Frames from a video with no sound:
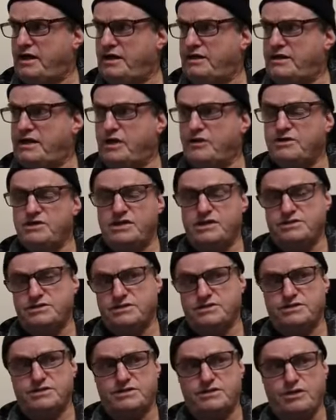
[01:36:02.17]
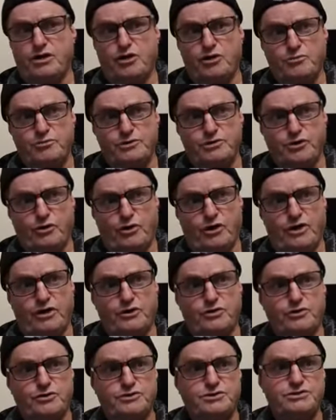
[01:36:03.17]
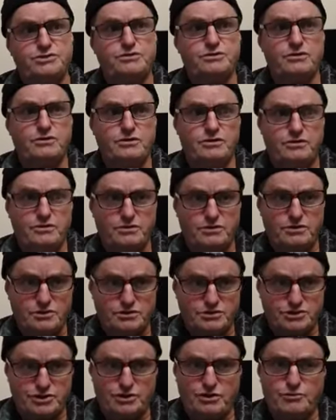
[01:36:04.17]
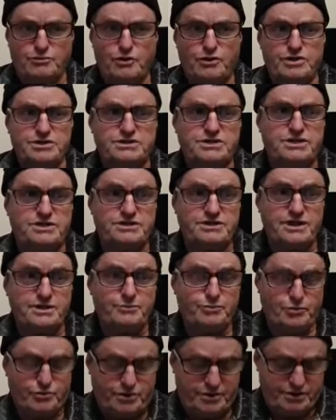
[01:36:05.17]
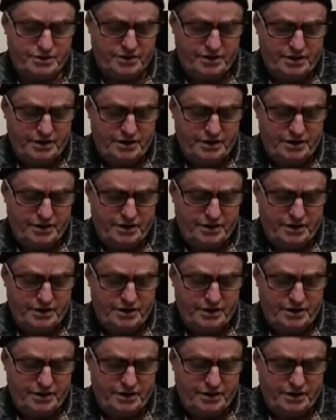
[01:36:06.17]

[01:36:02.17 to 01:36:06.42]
and now he has us in Obadiah, who's Jeremiah's contemporary.